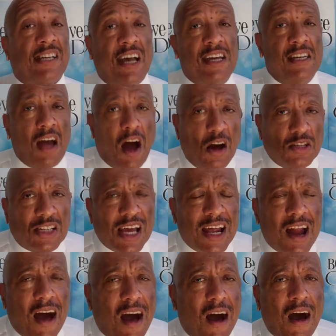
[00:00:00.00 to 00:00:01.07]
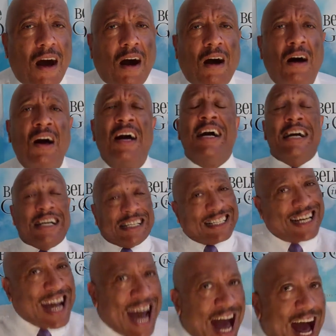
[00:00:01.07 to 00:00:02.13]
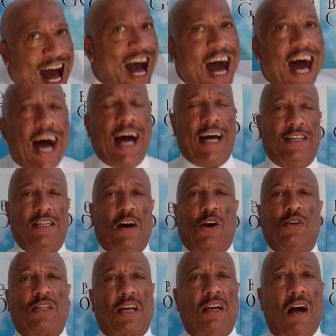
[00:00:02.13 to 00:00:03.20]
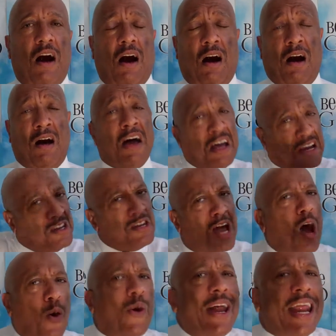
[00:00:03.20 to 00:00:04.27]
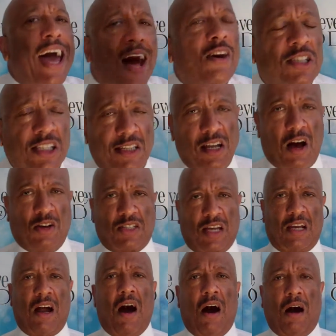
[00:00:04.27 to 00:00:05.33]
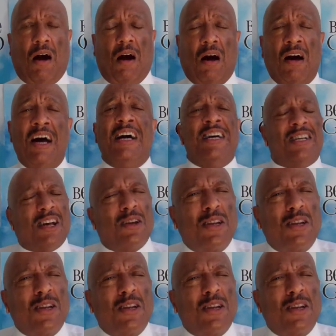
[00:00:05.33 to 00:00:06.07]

he knows it all. God knows it all. No one else knows it all. So